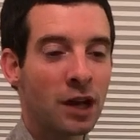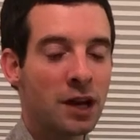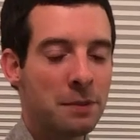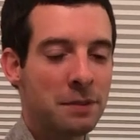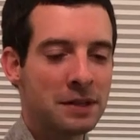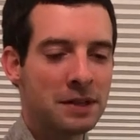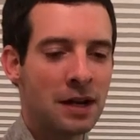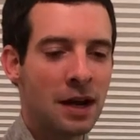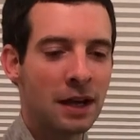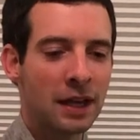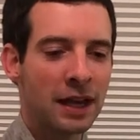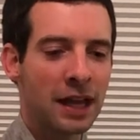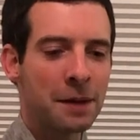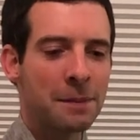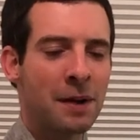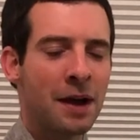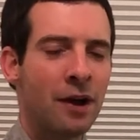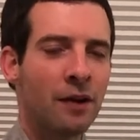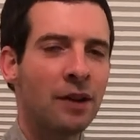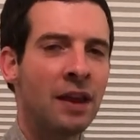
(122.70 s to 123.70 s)
going to be talking
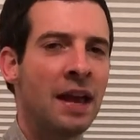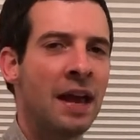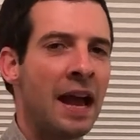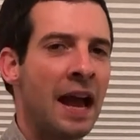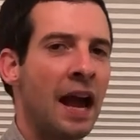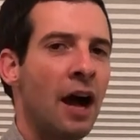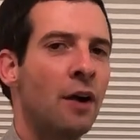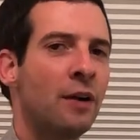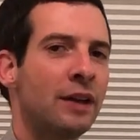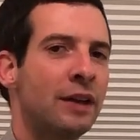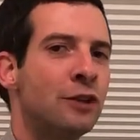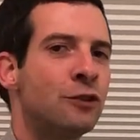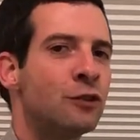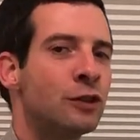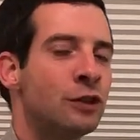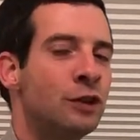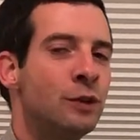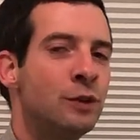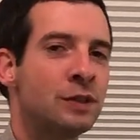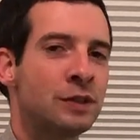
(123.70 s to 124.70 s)
about how to
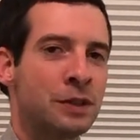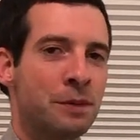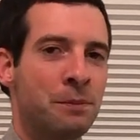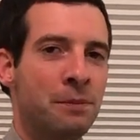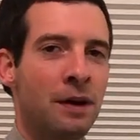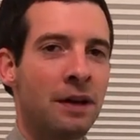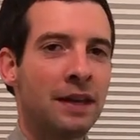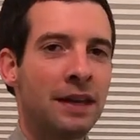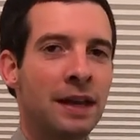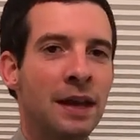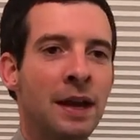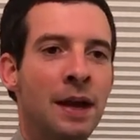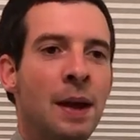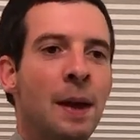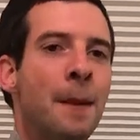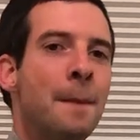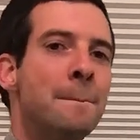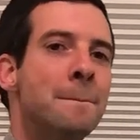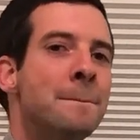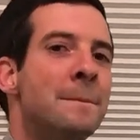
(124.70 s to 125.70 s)
introduce somebody.
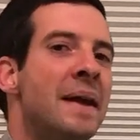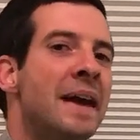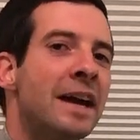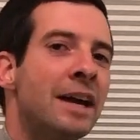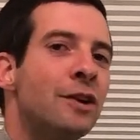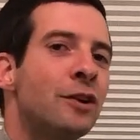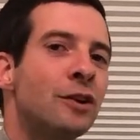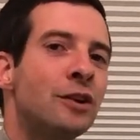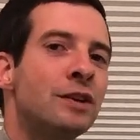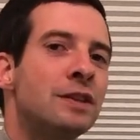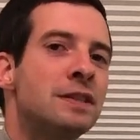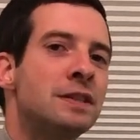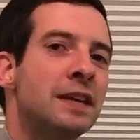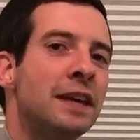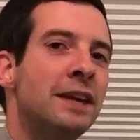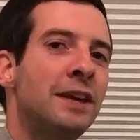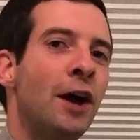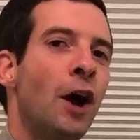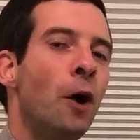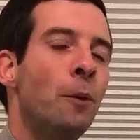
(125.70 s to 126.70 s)
Manners
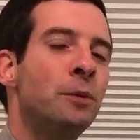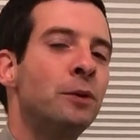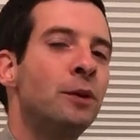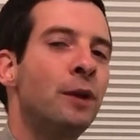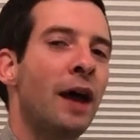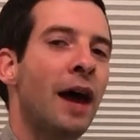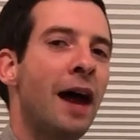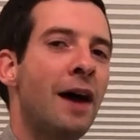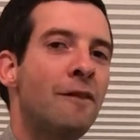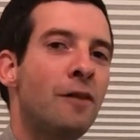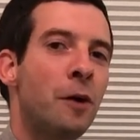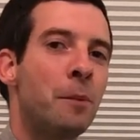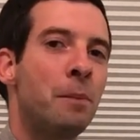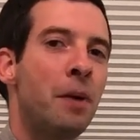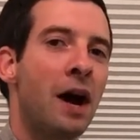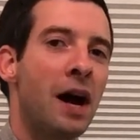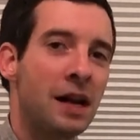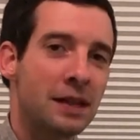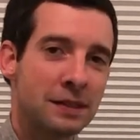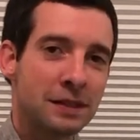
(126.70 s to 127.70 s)
can help you to have a
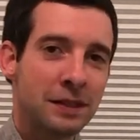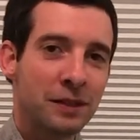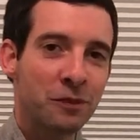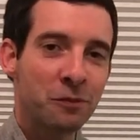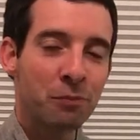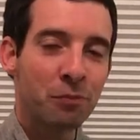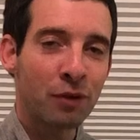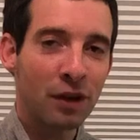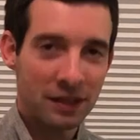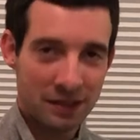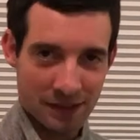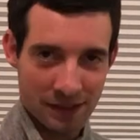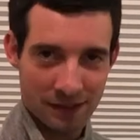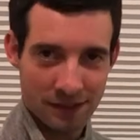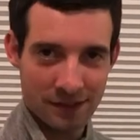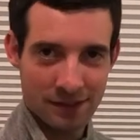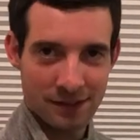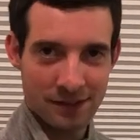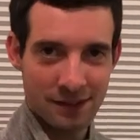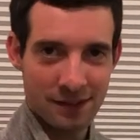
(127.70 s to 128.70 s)
positive
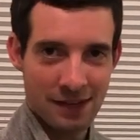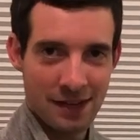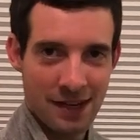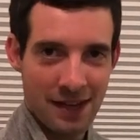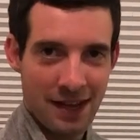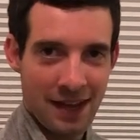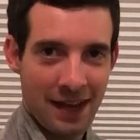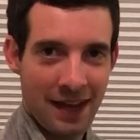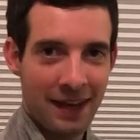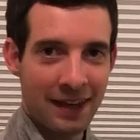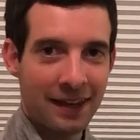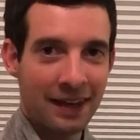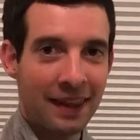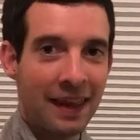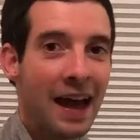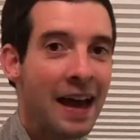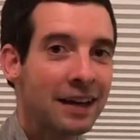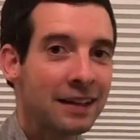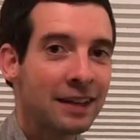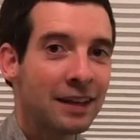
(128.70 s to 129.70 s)
presence, and
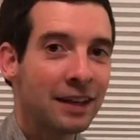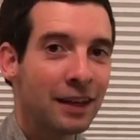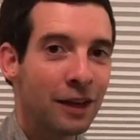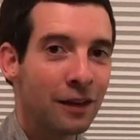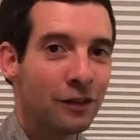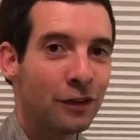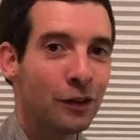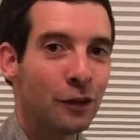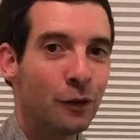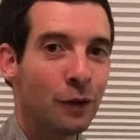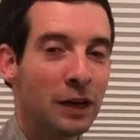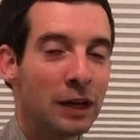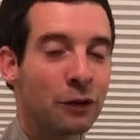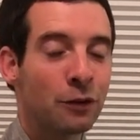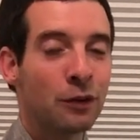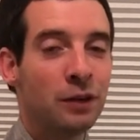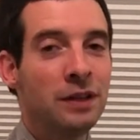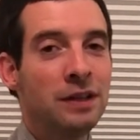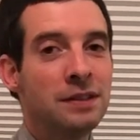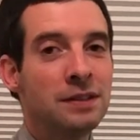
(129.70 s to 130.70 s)
that can give you
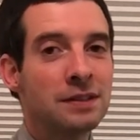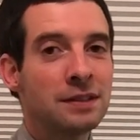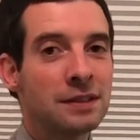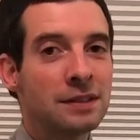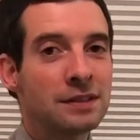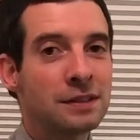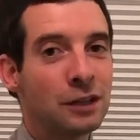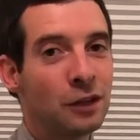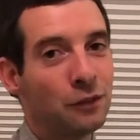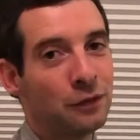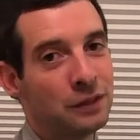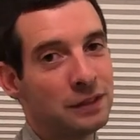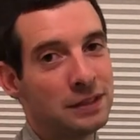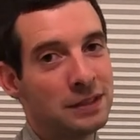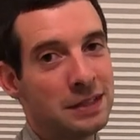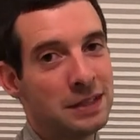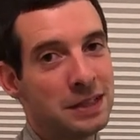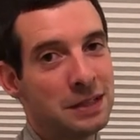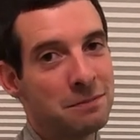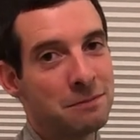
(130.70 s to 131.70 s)
increased
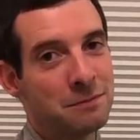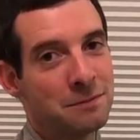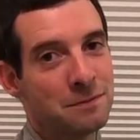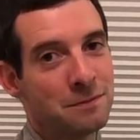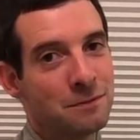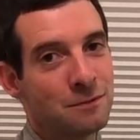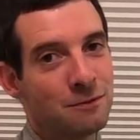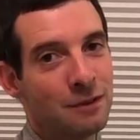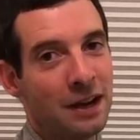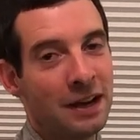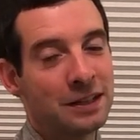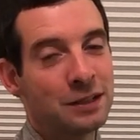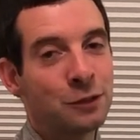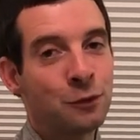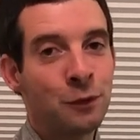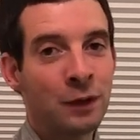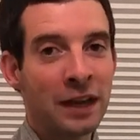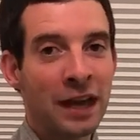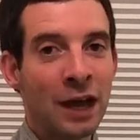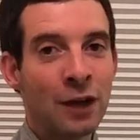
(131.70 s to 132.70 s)
self-esteem. Right?
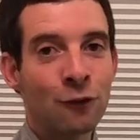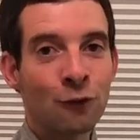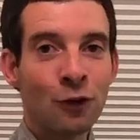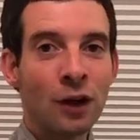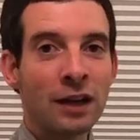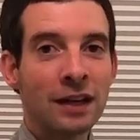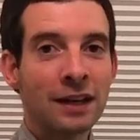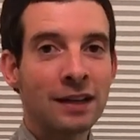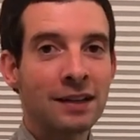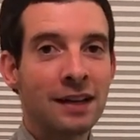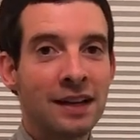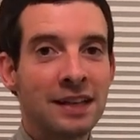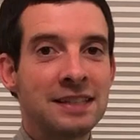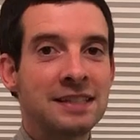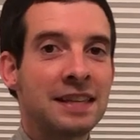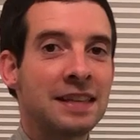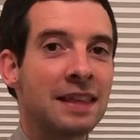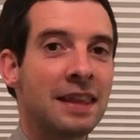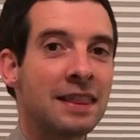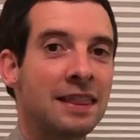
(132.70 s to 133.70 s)
To again recognize
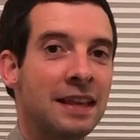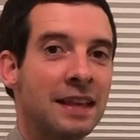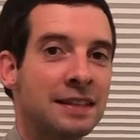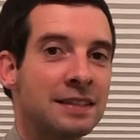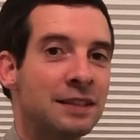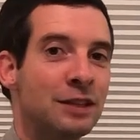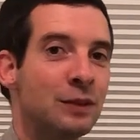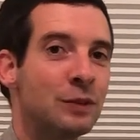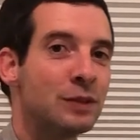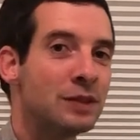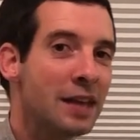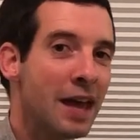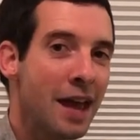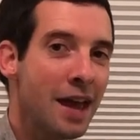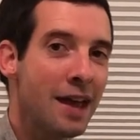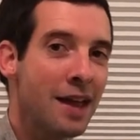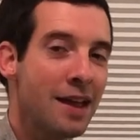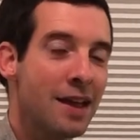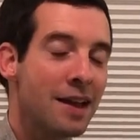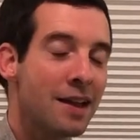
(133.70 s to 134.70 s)
that the things that you
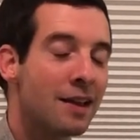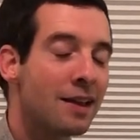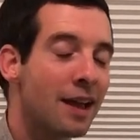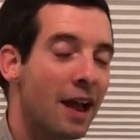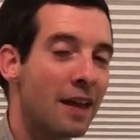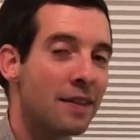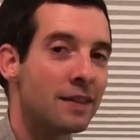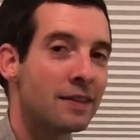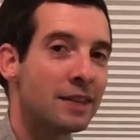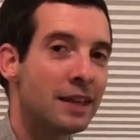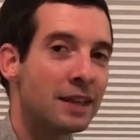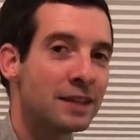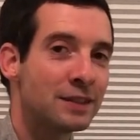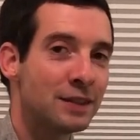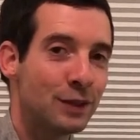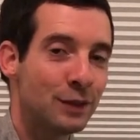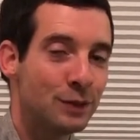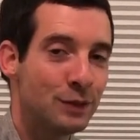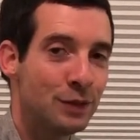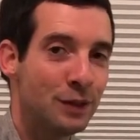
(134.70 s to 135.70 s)
say and the things
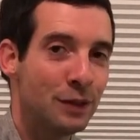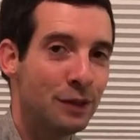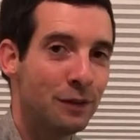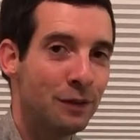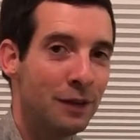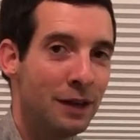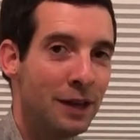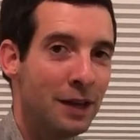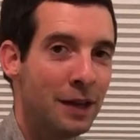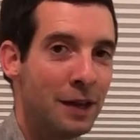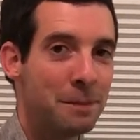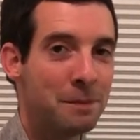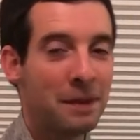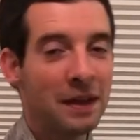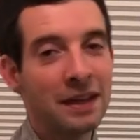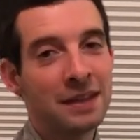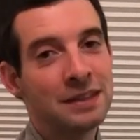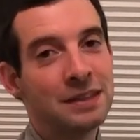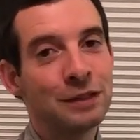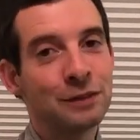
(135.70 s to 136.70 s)
that you do
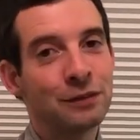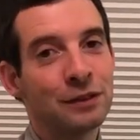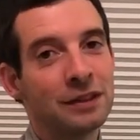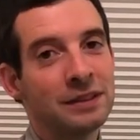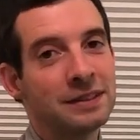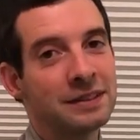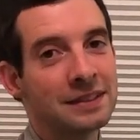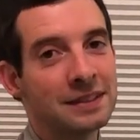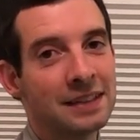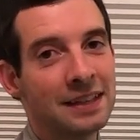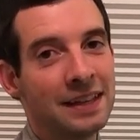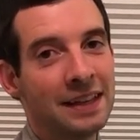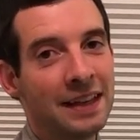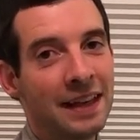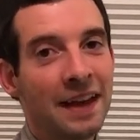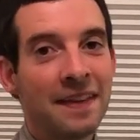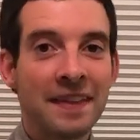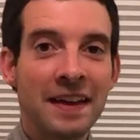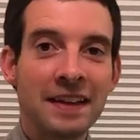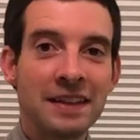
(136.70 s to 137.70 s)
make a difference.
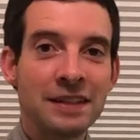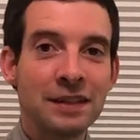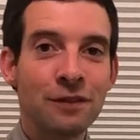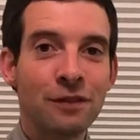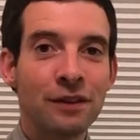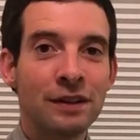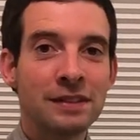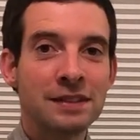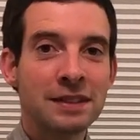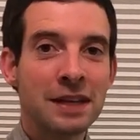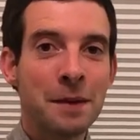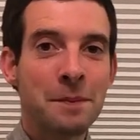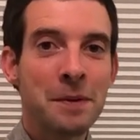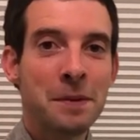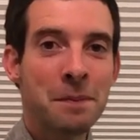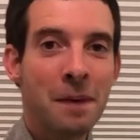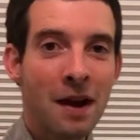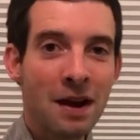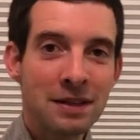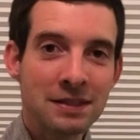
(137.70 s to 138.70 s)
And that difference can be
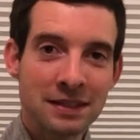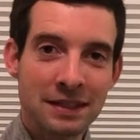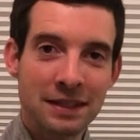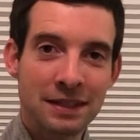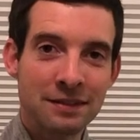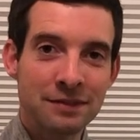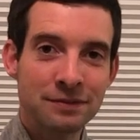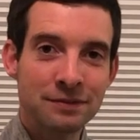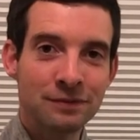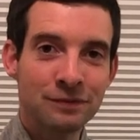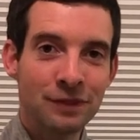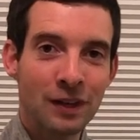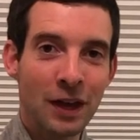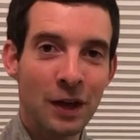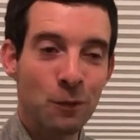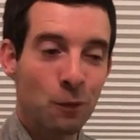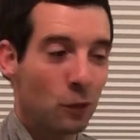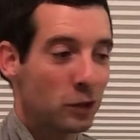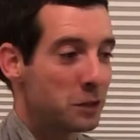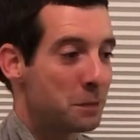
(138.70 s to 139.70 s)
positive.
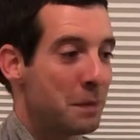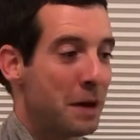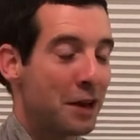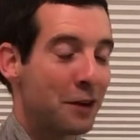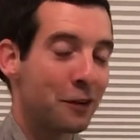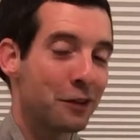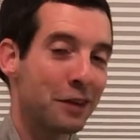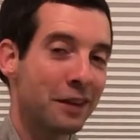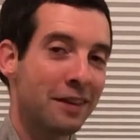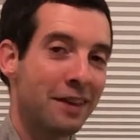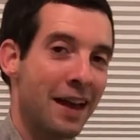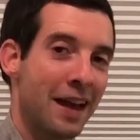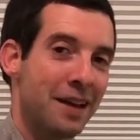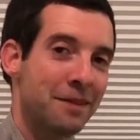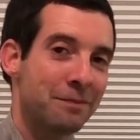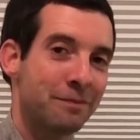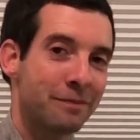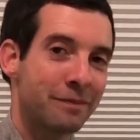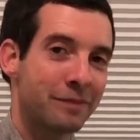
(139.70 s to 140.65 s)
And what's better than that?